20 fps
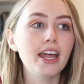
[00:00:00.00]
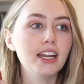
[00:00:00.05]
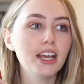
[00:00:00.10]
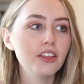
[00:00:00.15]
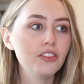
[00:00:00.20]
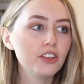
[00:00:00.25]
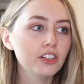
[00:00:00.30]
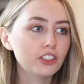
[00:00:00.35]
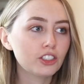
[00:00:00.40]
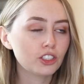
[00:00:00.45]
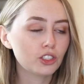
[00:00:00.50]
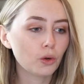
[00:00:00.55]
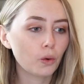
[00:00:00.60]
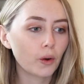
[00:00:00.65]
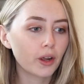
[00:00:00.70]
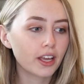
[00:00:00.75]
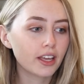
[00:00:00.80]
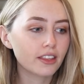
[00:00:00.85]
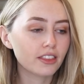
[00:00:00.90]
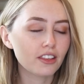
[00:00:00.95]
And in this
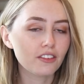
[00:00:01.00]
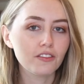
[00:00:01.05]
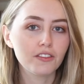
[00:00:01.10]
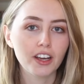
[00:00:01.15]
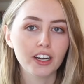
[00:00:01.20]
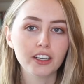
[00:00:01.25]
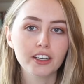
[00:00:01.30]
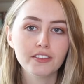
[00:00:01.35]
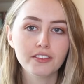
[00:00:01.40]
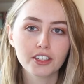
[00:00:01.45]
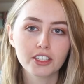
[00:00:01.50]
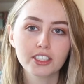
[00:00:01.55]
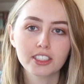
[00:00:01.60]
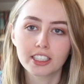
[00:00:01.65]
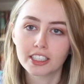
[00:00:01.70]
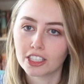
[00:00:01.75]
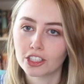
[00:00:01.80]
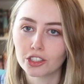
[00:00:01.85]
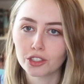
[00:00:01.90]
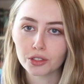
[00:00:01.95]
story, the very first
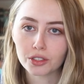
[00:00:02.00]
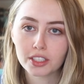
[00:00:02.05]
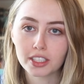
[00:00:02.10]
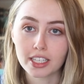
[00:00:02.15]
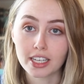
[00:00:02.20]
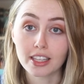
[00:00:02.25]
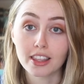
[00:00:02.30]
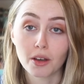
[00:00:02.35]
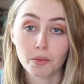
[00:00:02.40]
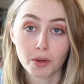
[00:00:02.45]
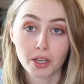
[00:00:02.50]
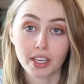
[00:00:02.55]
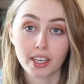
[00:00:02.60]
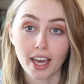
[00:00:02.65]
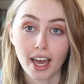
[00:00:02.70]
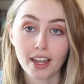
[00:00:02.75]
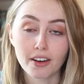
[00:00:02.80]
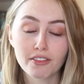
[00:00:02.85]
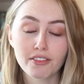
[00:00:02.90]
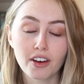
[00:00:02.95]
initial scene that we
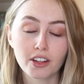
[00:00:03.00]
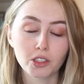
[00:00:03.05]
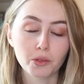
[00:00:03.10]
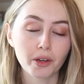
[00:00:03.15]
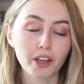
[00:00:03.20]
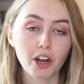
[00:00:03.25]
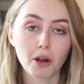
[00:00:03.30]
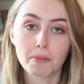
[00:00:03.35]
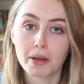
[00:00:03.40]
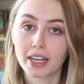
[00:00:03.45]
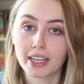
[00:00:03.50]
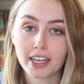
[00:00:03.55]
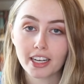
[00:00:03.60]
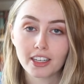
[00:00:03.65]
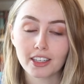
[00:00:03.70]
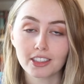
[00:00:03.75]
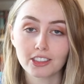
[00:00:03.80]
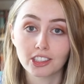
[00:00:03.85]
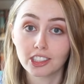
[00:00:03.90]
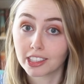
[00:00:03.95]
get following our main
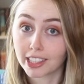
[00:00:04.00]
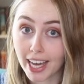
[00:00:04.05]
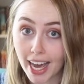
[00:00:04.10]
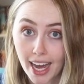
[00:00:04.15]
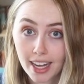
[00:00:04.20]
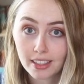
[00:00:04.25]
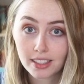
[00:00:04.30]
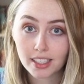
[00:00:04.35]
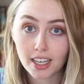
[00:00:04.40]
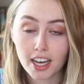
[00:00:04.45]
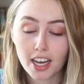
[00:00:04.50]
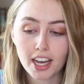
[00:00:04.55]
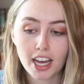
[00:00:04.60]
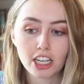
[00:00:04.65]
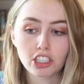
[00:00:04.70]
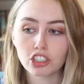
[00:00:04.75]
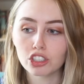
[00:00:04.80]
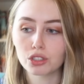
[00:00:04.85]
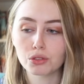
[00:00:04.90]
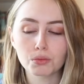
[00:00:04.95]
character, Katsa,
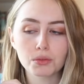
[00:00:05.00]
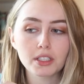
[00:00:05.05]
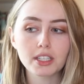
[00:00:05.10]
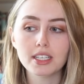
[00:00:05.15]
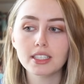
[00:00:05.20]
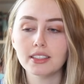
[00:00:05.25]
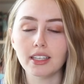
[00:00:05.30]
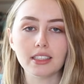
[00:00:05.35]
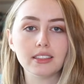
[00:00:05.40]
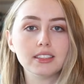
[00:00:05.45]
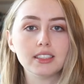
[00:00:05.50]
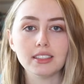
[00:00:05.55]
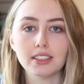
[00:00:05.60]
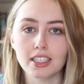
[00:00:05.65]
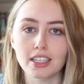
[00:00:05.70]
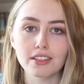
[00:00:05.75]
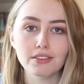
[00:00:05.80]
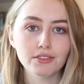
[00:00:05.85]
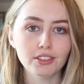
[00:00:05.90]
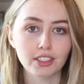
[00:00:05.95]
it just really sets the
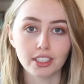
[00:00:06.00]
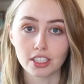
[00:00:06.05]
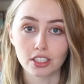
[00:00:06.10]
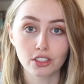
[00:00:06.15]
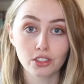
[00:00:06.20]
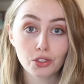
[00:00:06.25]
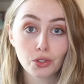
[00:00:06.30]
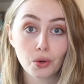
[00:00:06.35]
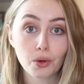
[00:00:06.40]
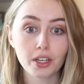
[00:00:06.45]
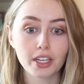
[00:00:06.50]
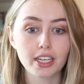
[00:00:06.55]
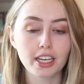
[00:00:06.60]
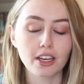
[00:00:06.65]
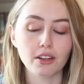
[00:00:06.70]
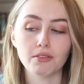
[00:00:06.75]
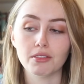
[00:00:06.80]
scene for this story.